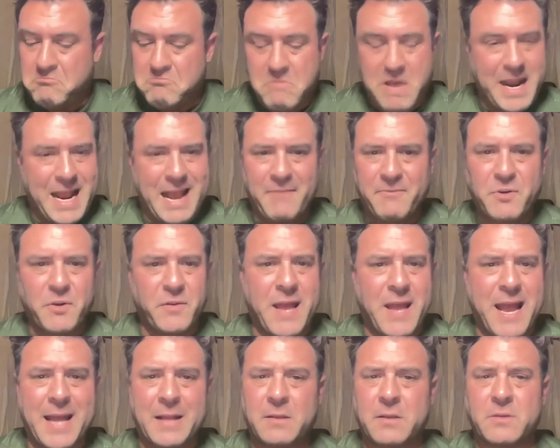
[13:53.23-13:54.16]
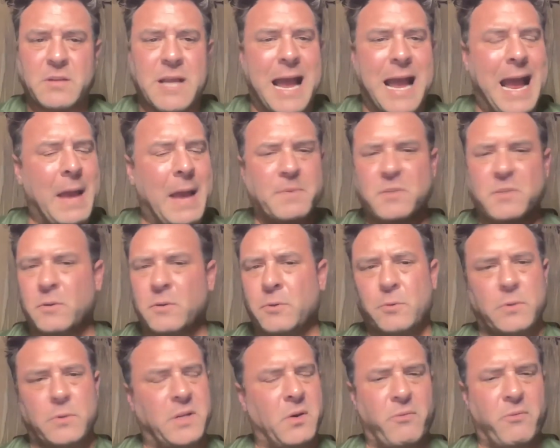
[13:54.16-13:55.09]
And after that, there's
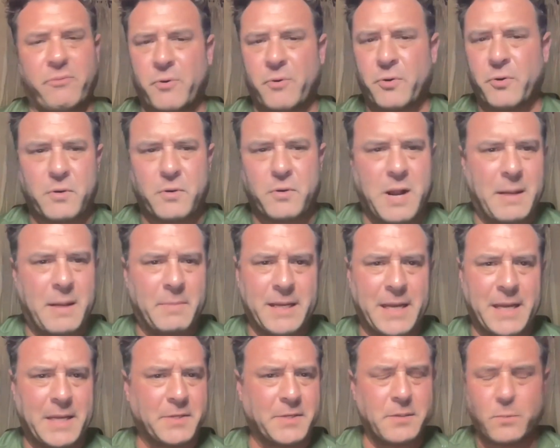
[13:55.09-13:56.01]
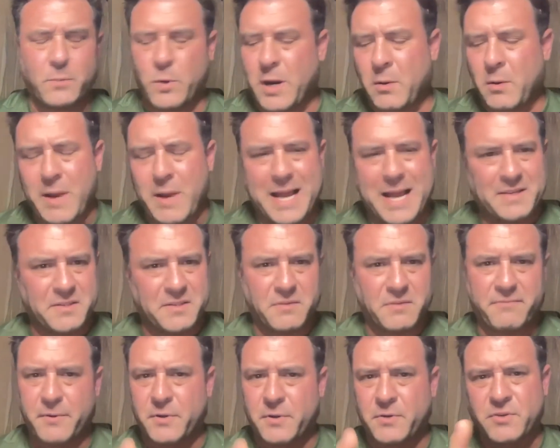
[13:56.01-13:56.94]
absolutely no further obligation. We don't ask them
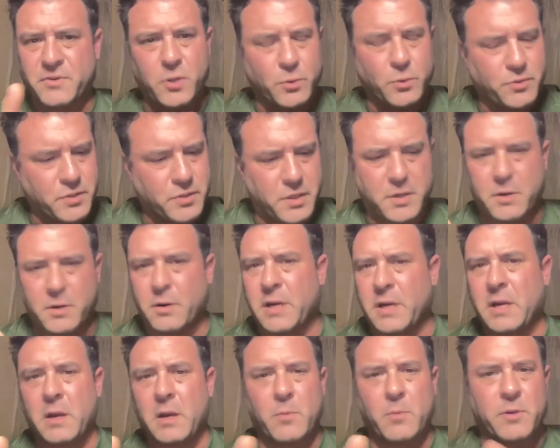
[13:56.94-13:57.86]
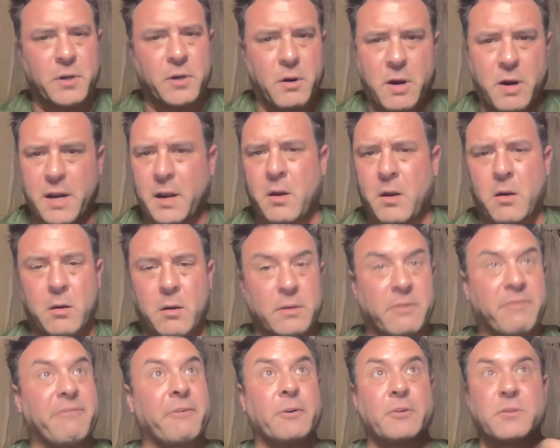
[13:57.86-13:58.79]
for their social security number, their credit card,
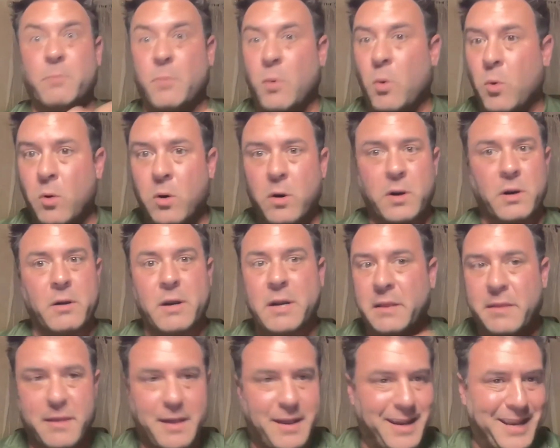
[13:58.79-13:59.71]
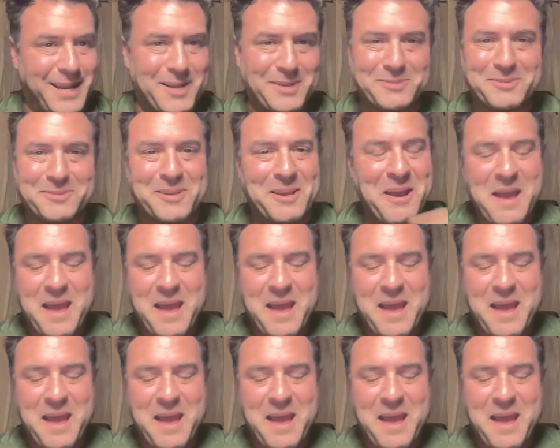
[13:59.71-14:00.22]
their firstborn, or anything else.